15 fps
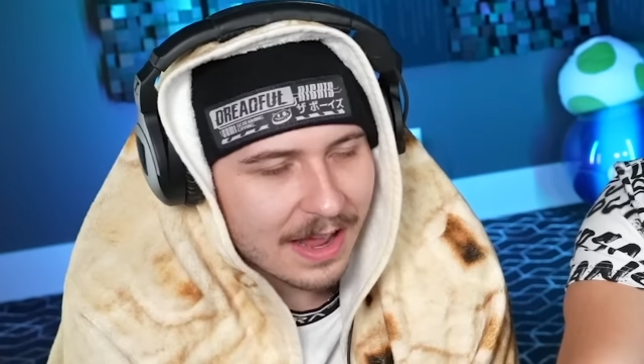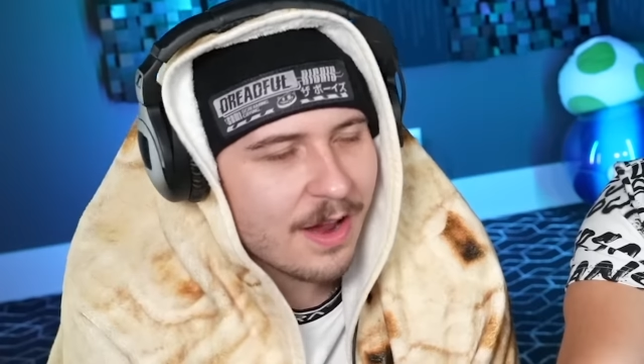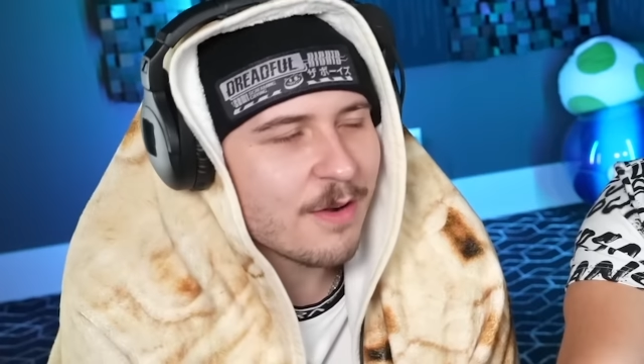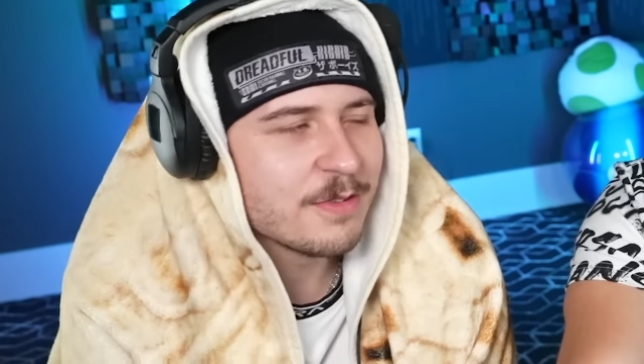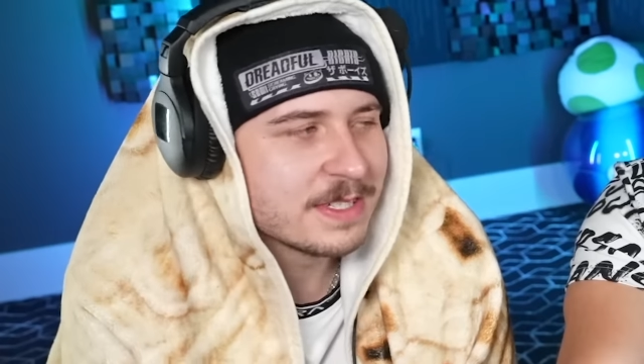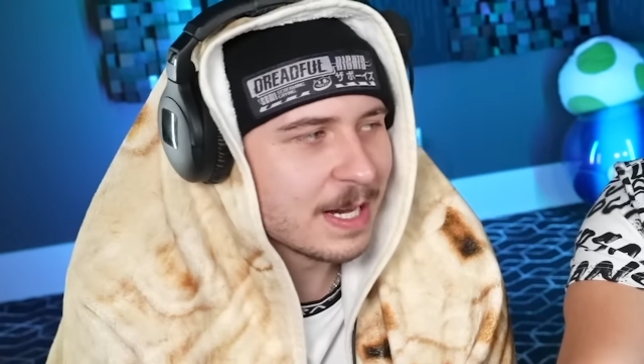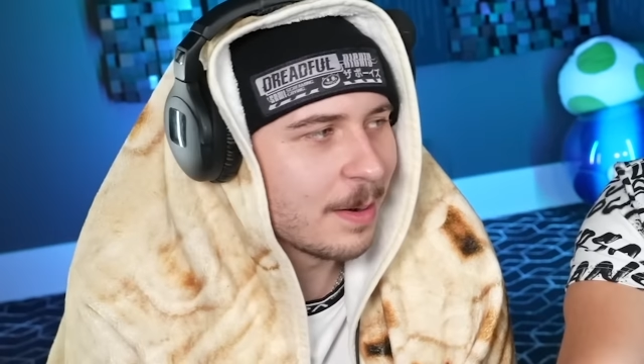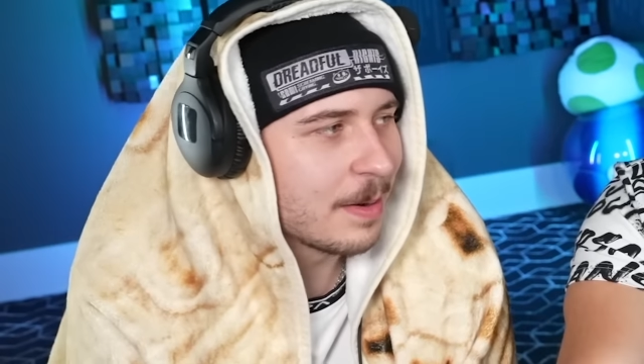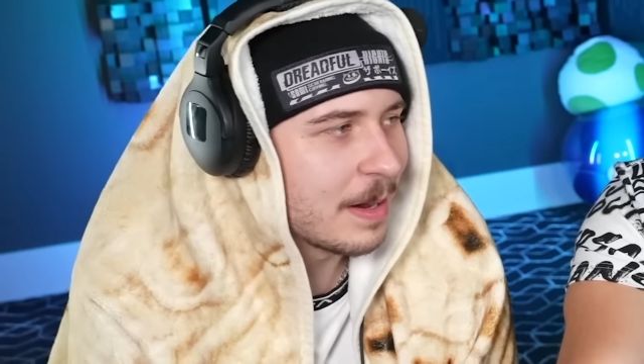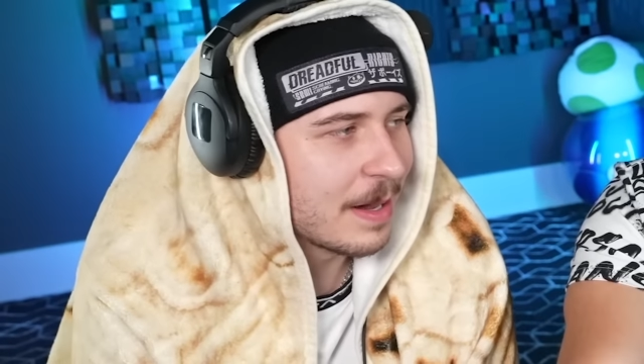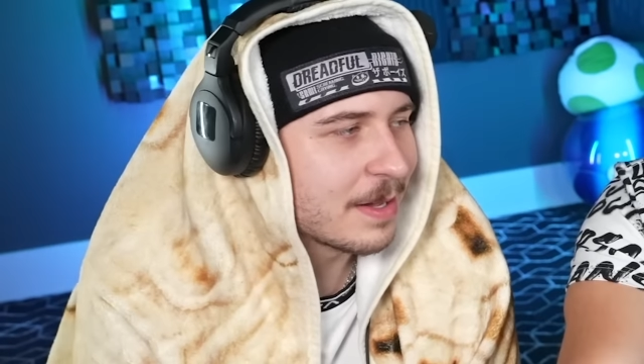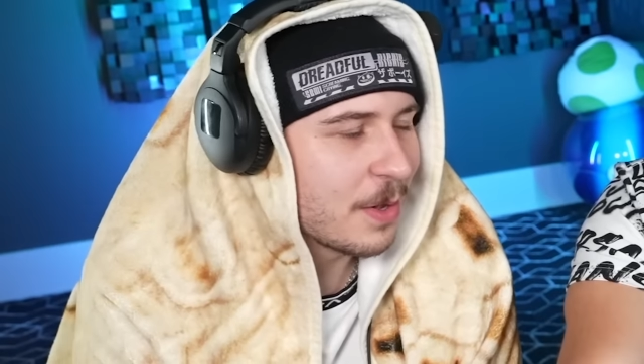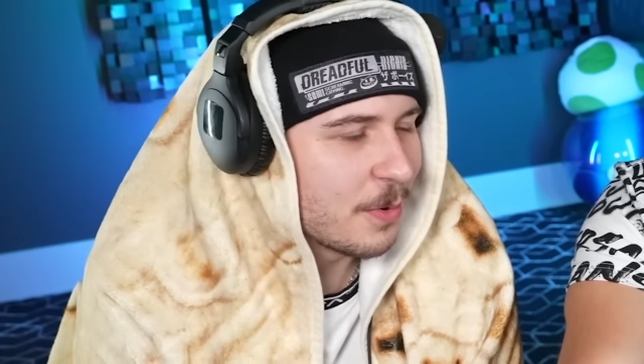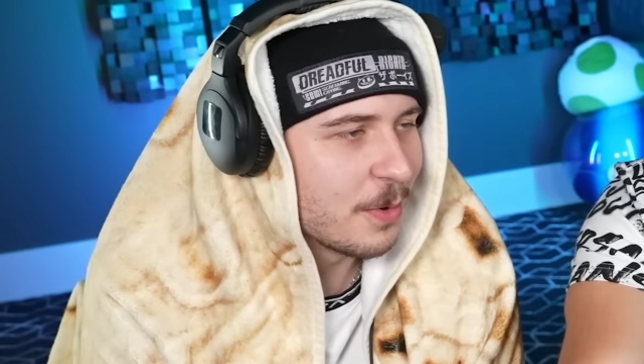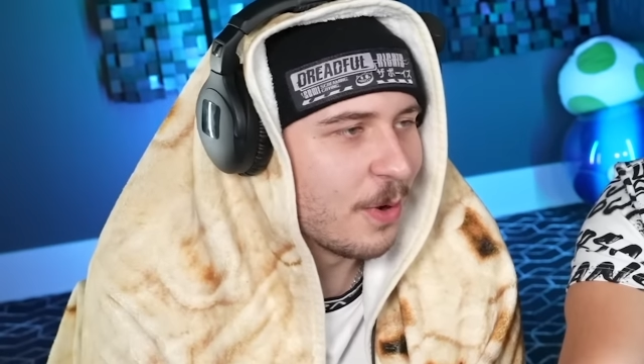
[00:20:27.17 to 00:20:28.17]
Now, every time
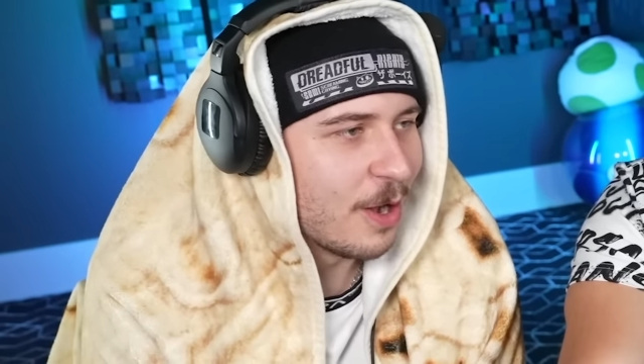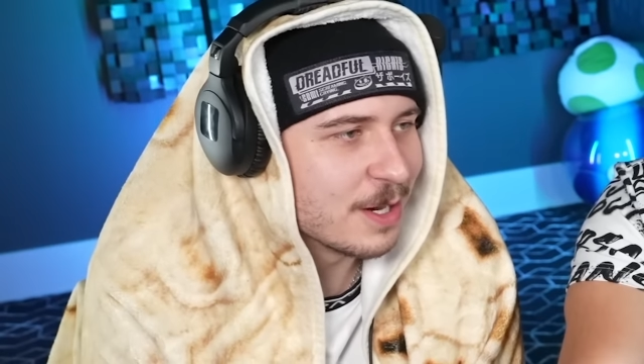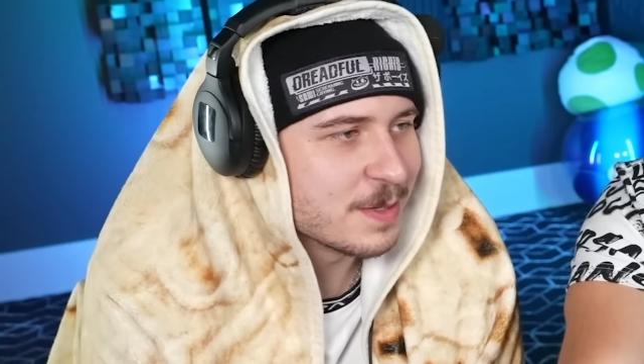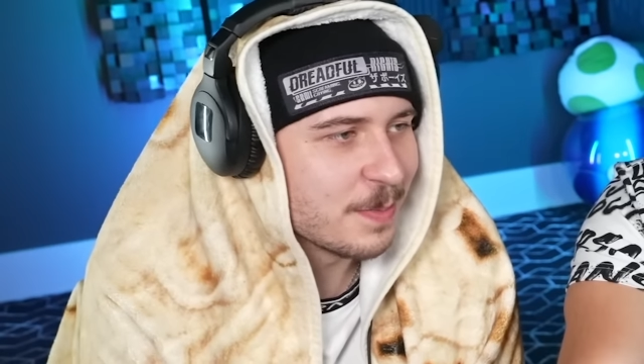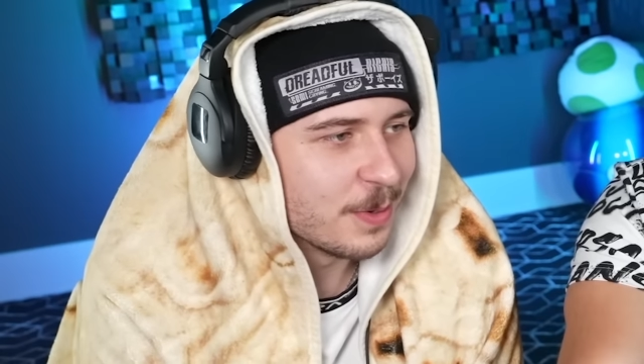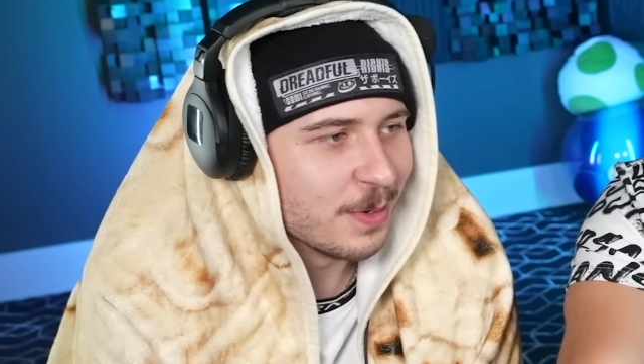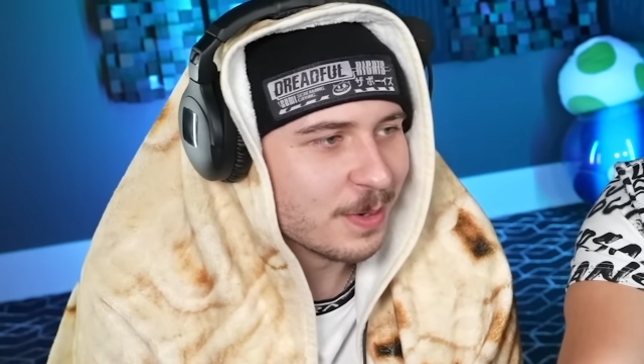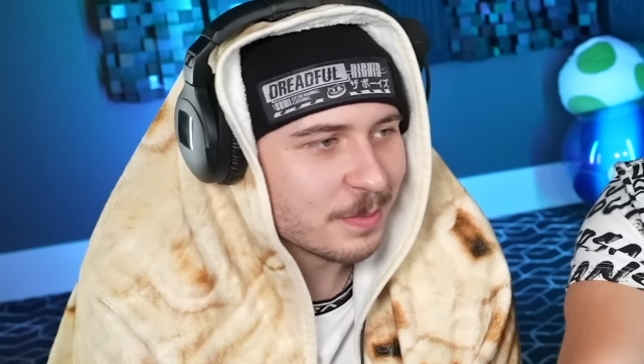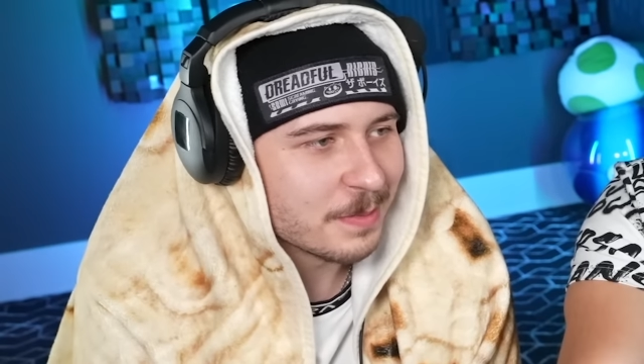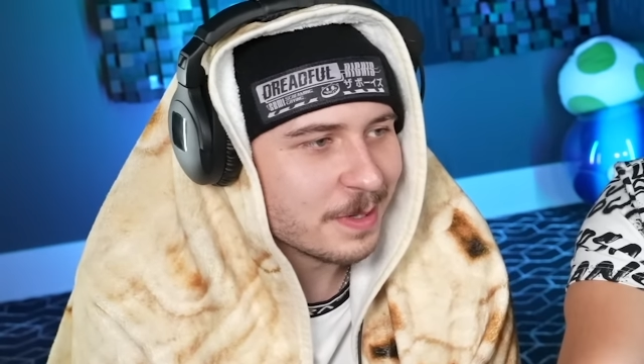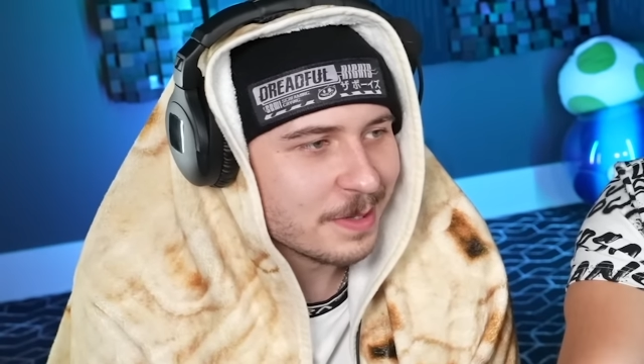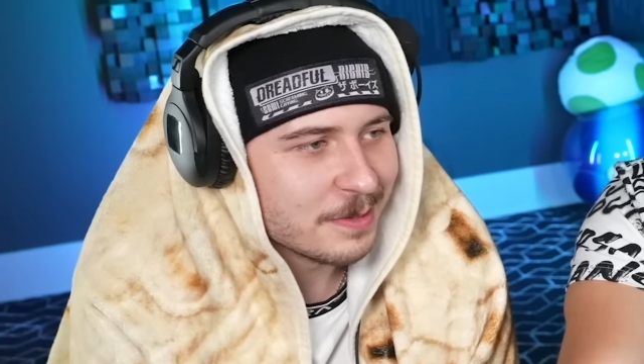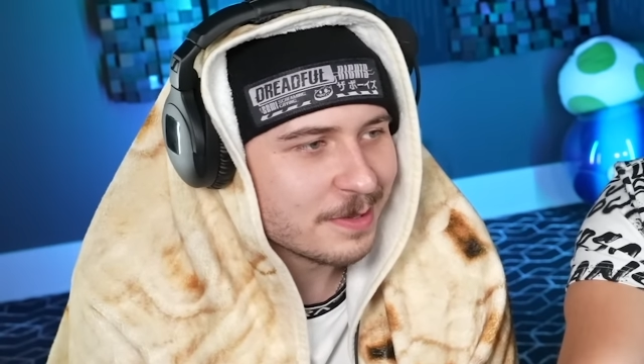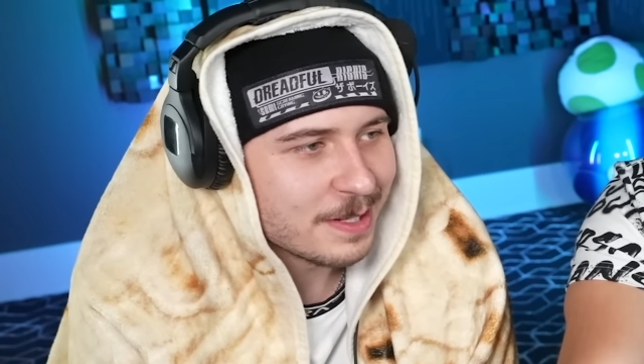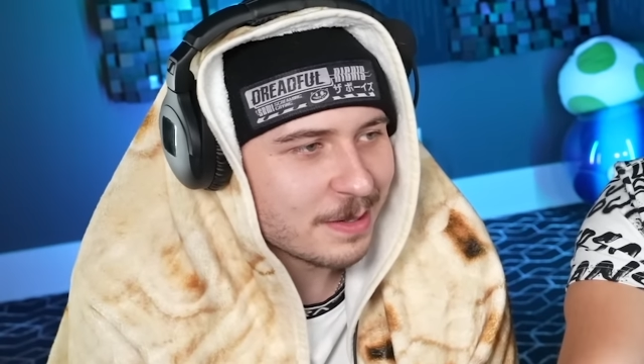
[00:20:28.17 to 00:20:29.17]
I go to a hospital, I'm
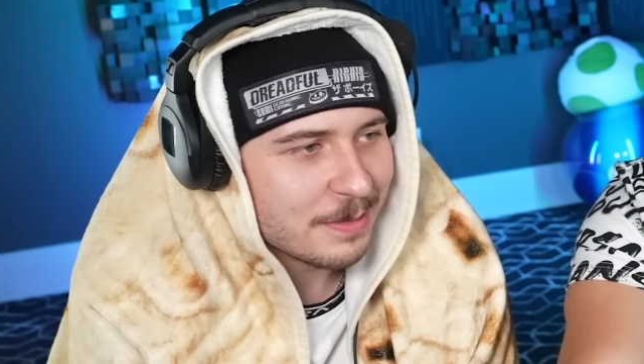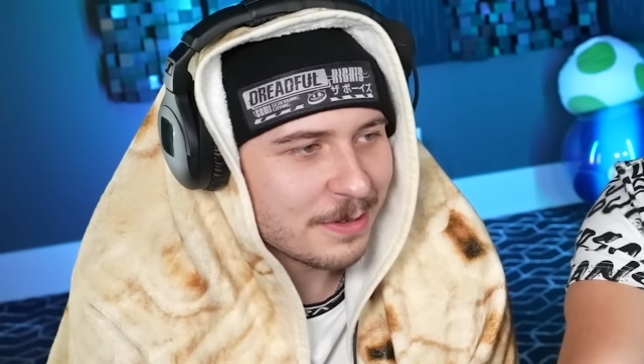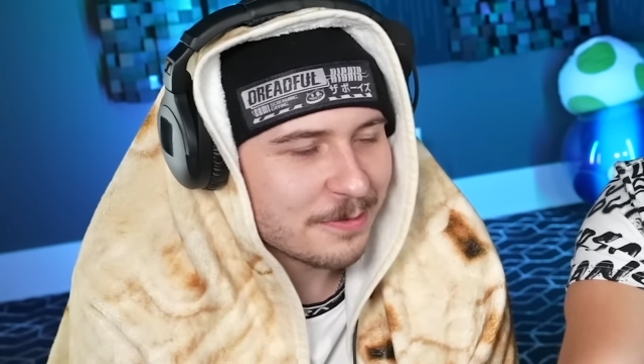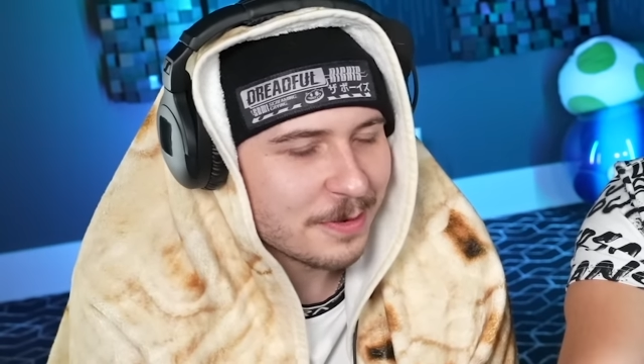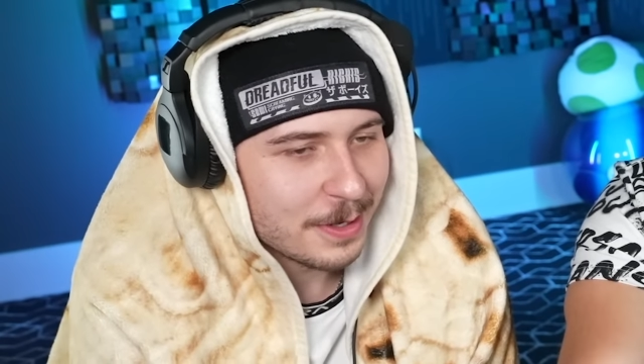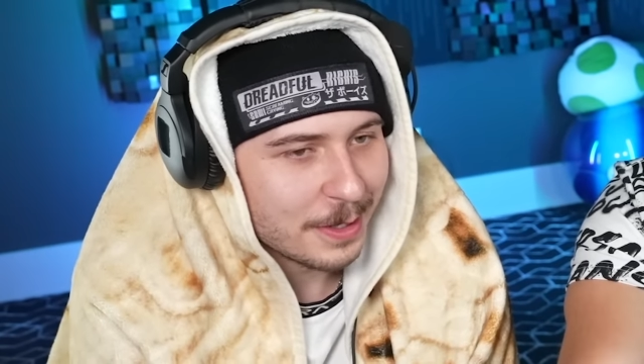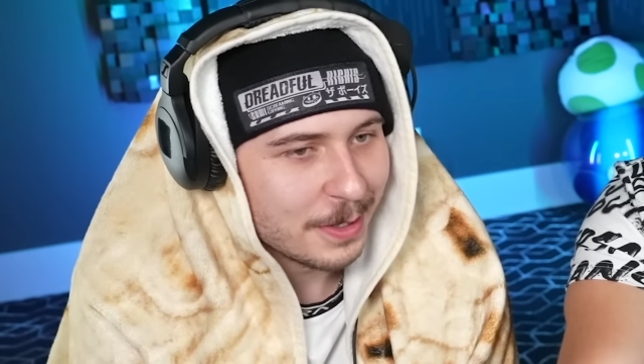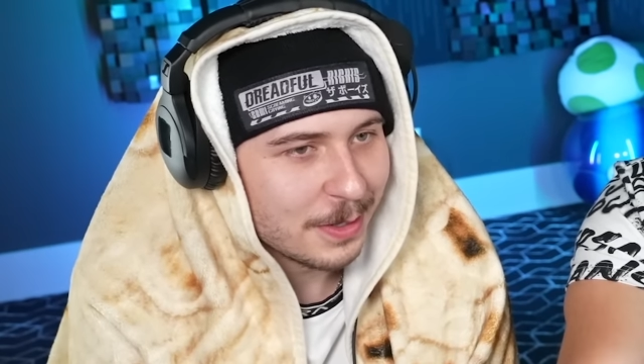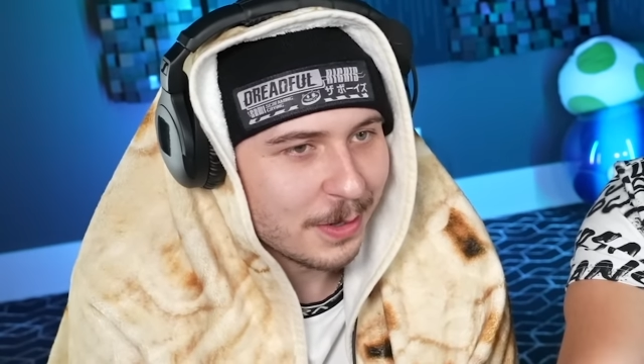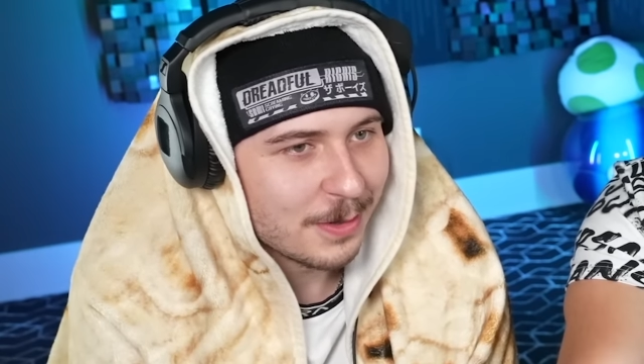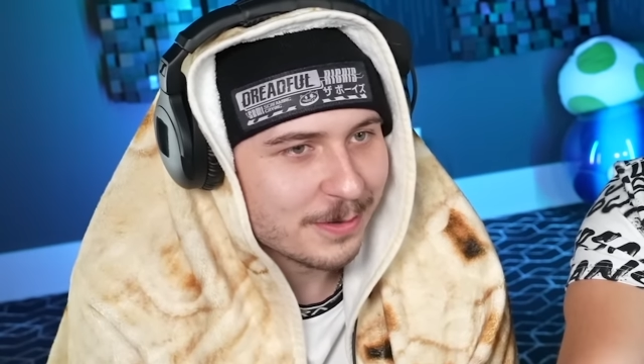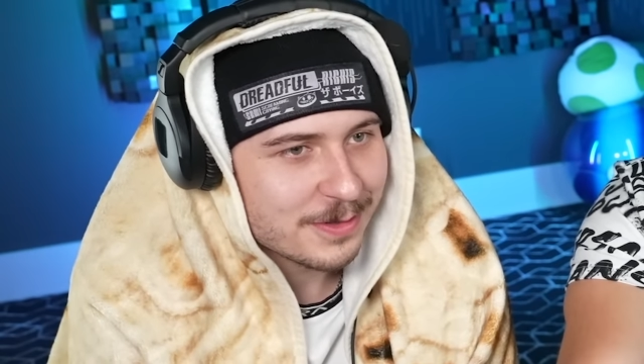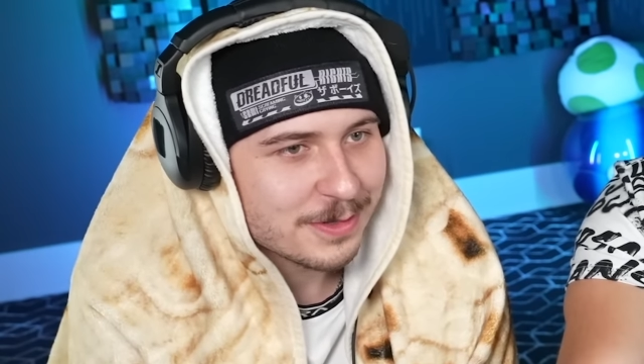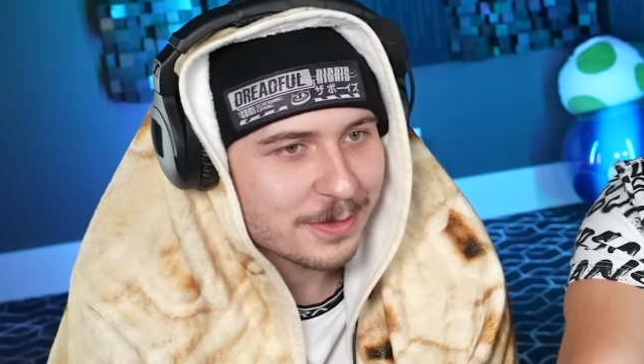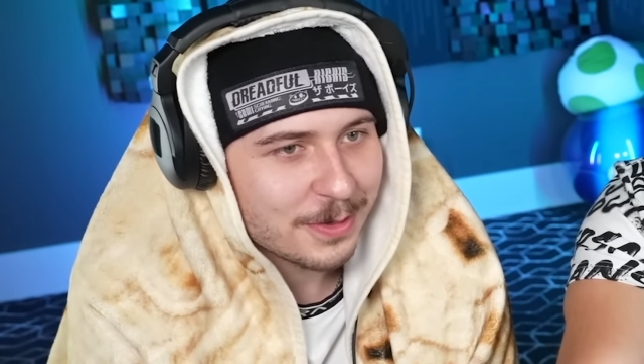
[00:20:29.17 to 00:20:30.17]
going to think about fucking
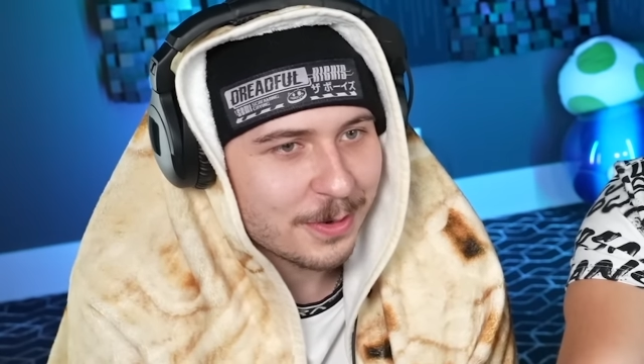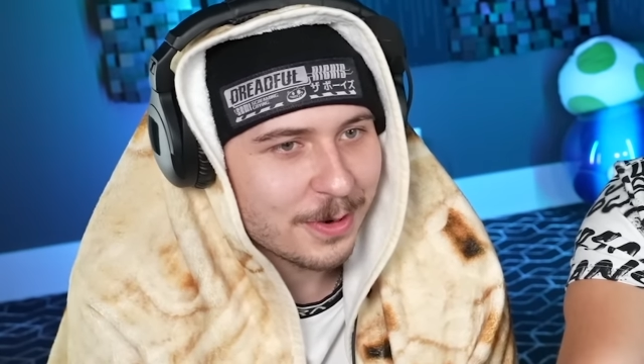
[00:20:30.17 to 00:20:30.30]
ghost.